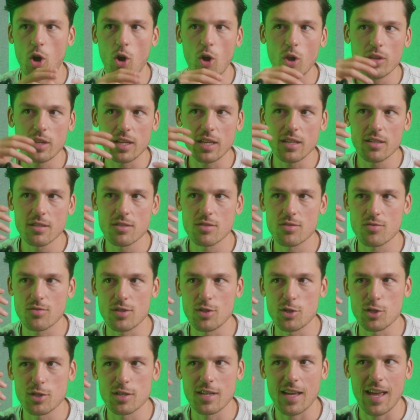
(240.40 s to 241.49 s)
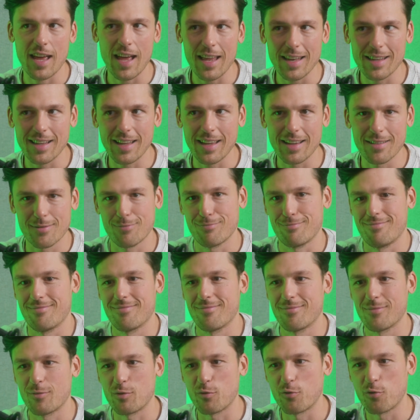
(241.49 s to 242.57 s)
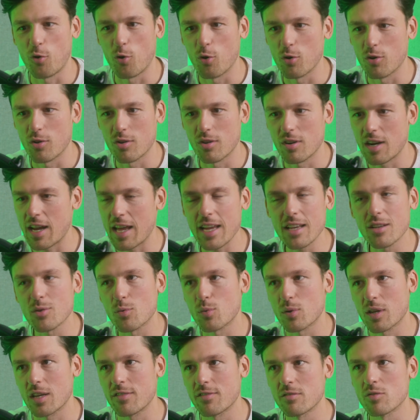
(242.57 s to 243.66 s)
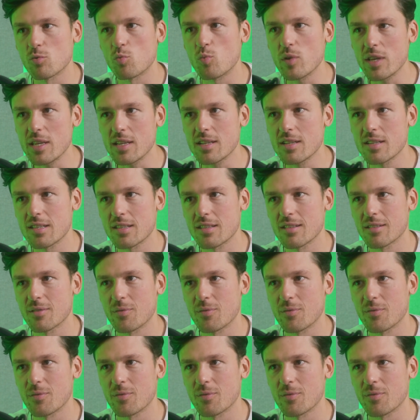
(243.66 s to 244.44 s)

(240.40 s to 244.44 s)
all the industry just had like 4 or 8 or whatever weeks.